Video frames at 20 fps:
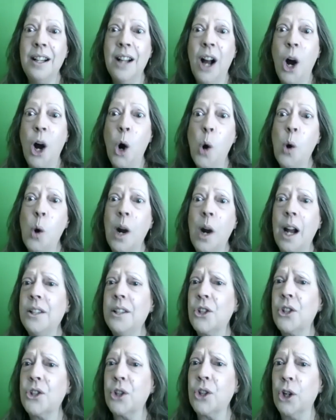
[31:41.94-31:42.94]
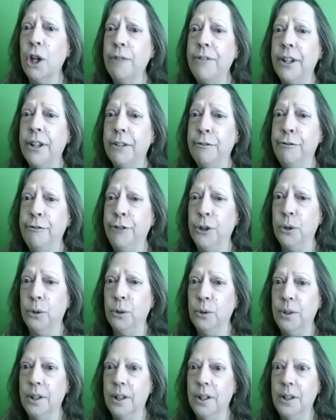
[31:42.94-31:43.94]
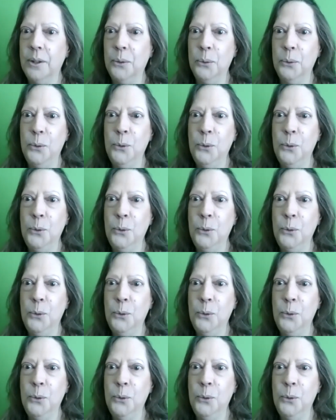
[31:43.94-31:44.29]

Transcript: Or I deserve it food. Ooh.